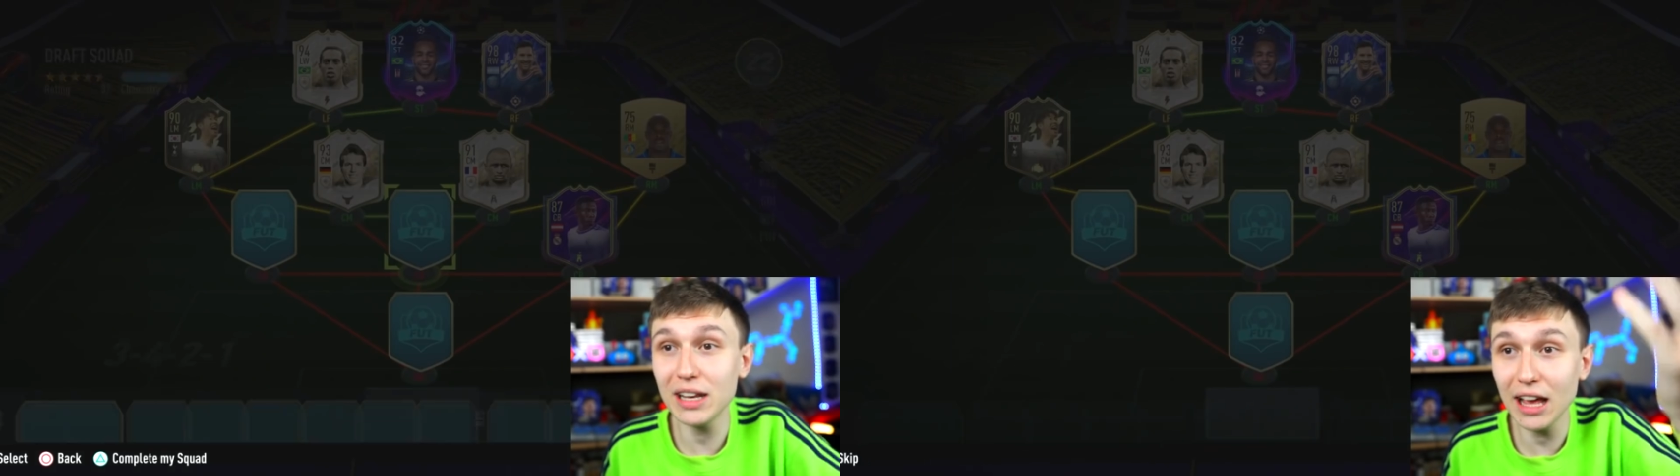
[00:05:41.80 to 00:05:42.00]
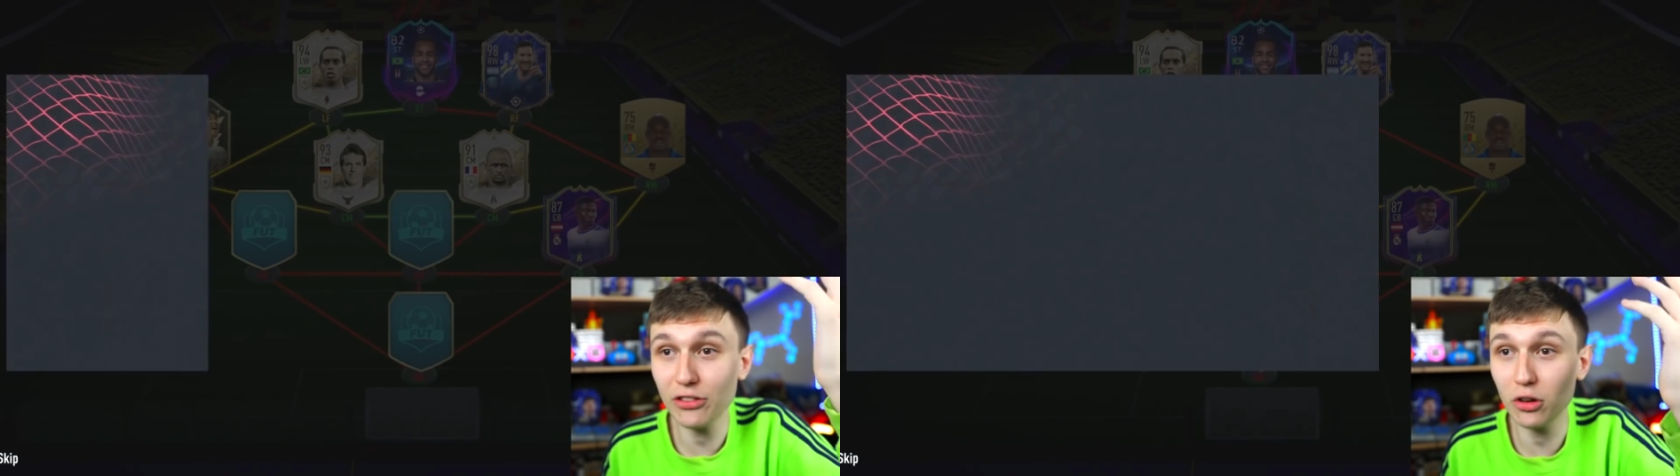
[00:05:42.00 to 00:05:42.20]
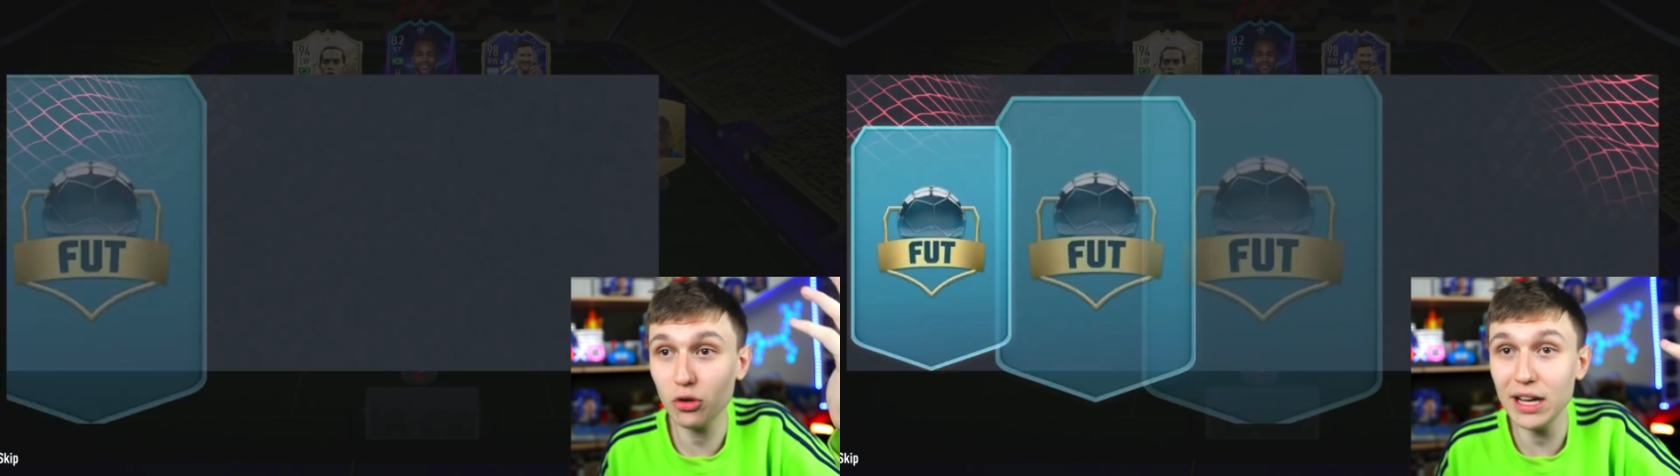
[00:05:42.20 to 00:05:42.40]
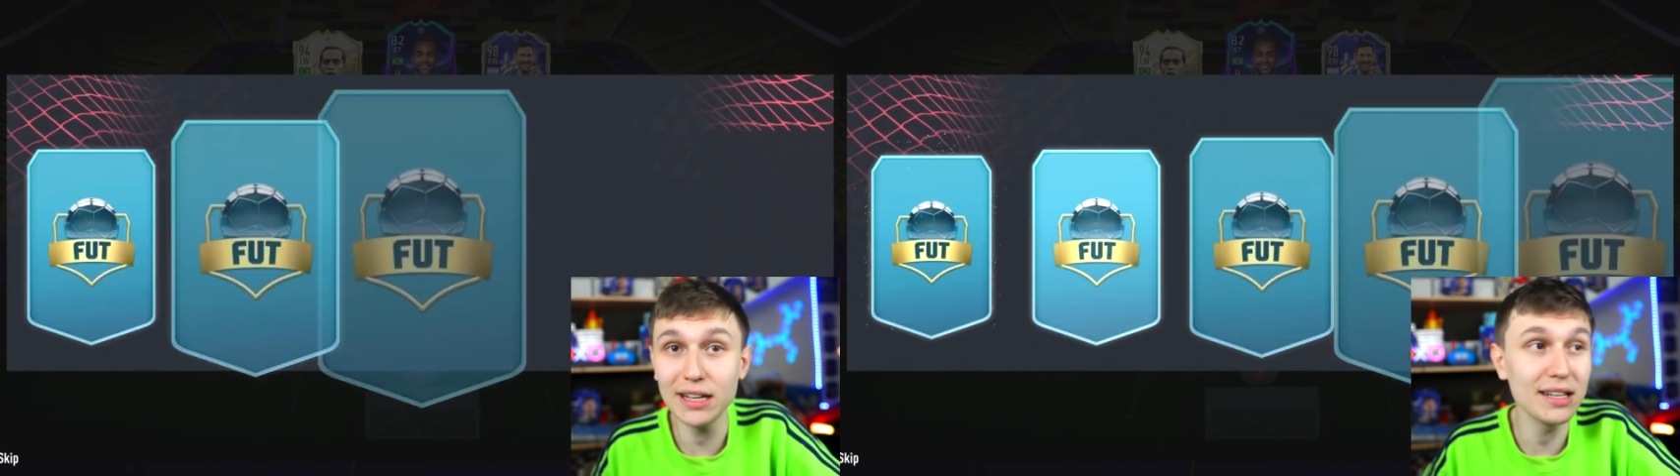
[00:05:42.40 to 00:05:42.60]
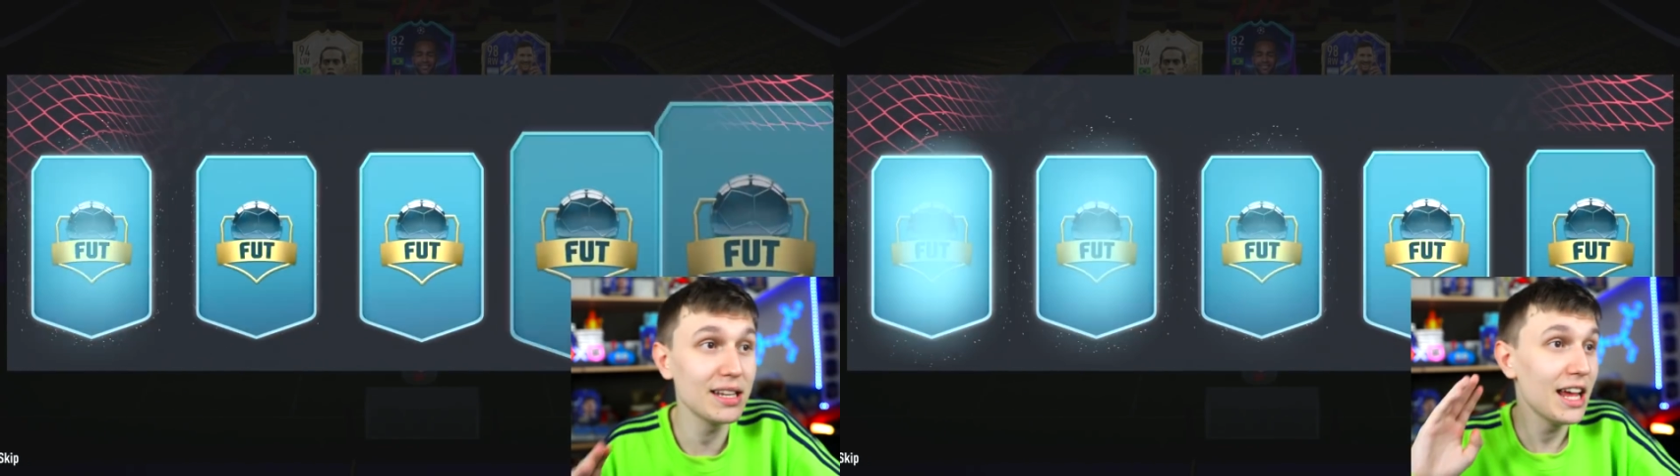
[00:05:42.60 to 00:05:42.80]
and he gets
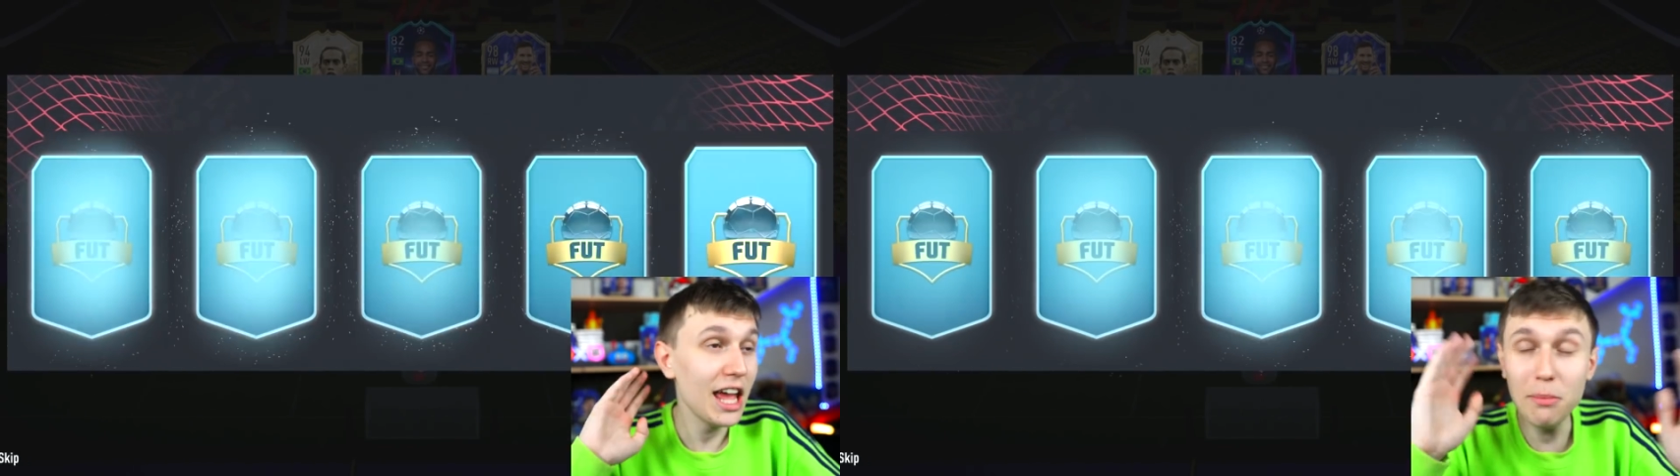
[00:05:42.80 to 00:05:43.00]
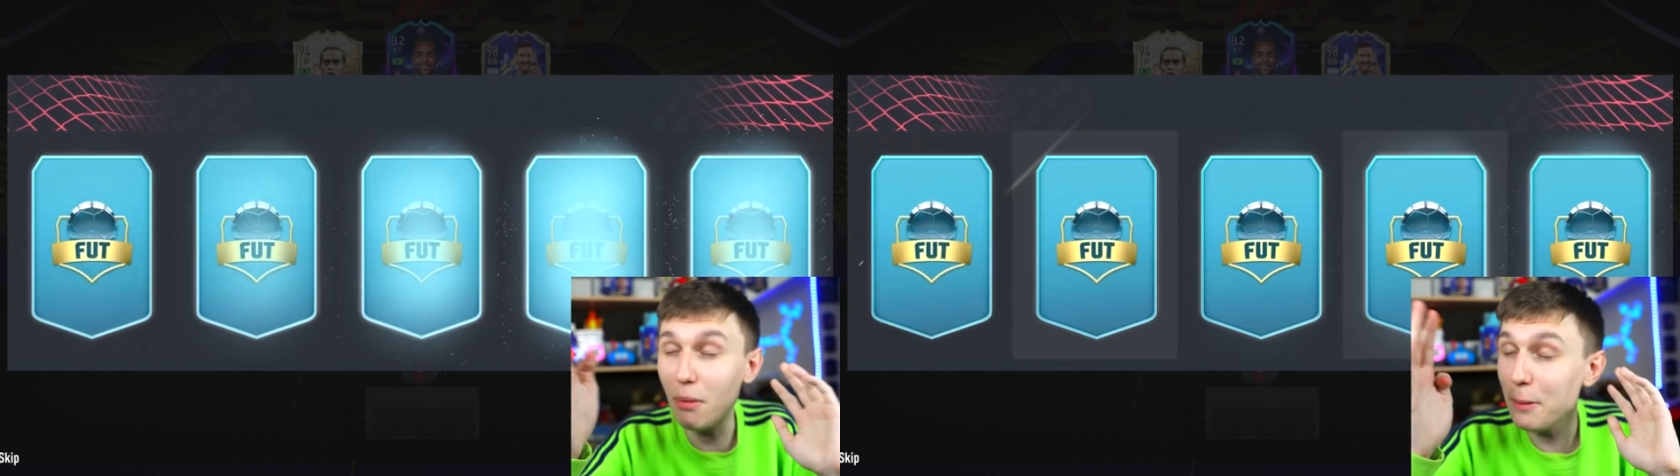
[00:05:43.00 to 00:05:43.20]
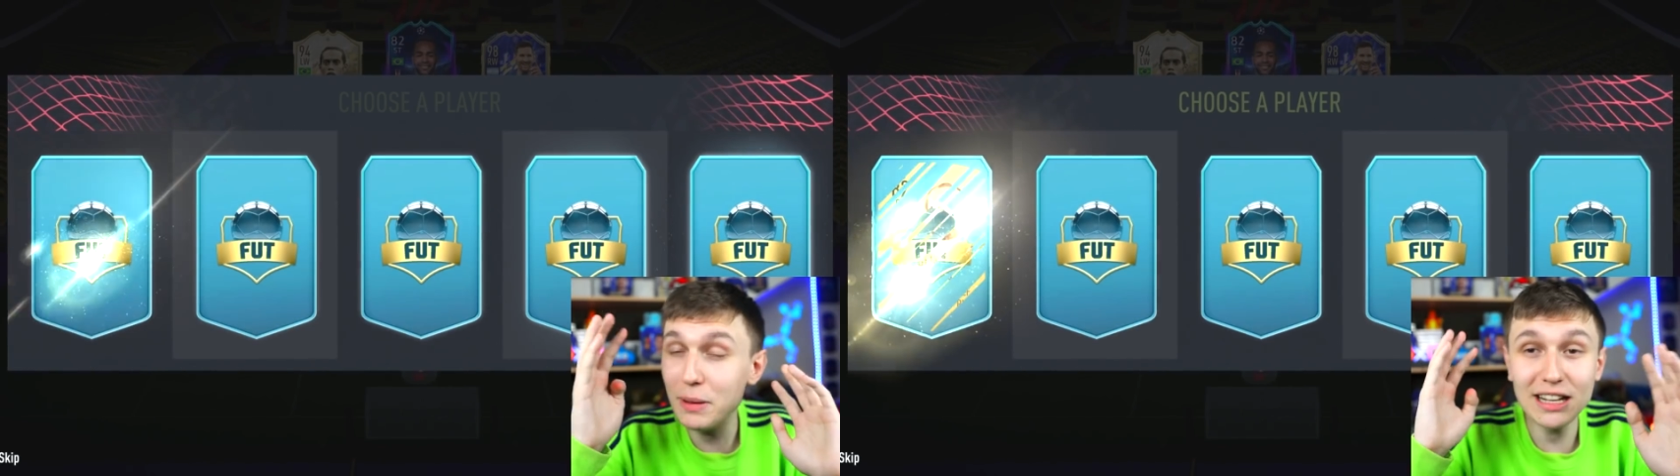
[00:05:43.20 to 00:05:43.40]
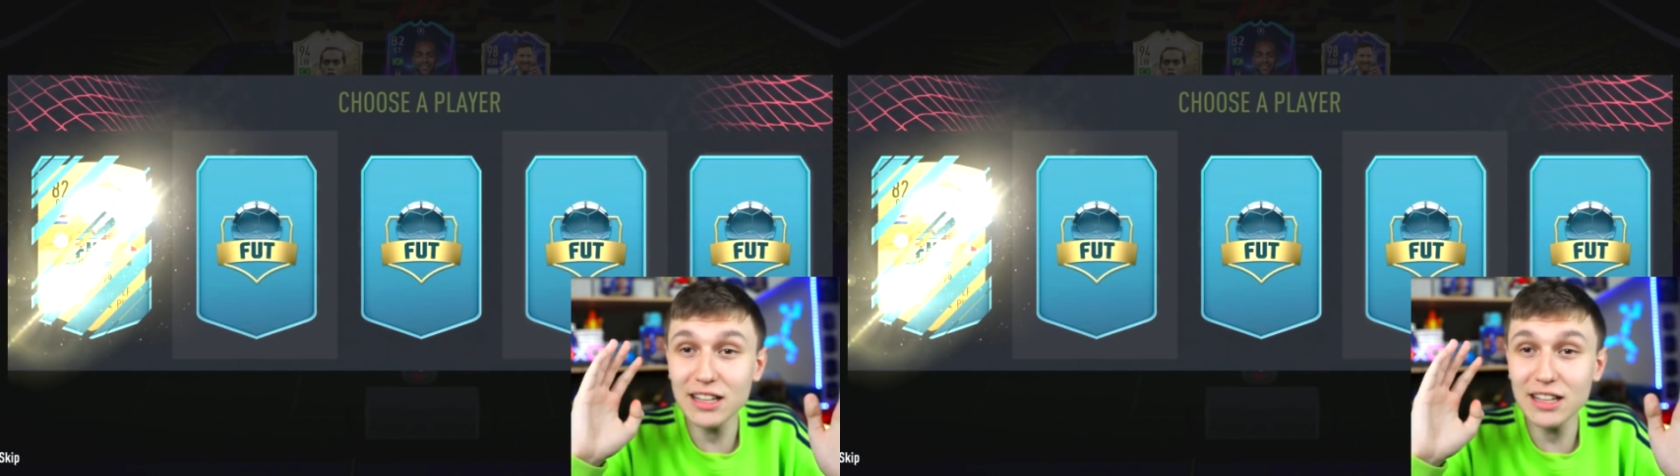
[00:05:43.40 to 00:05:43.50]
upgraded, it might be the